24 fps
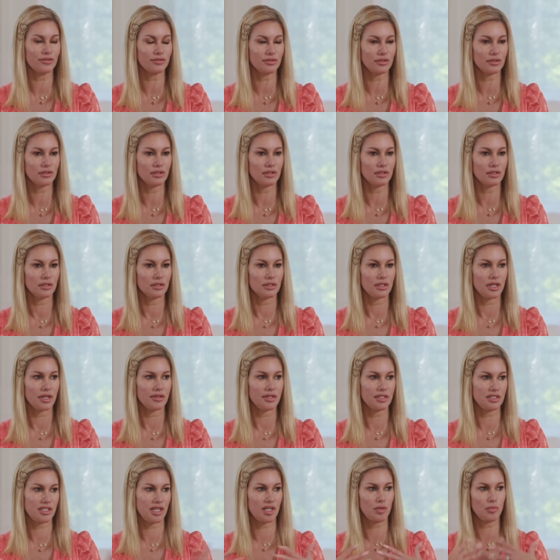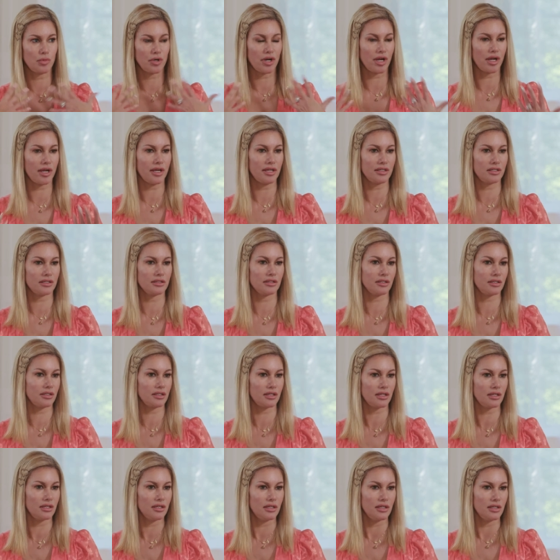Nice. And they take pride in, like,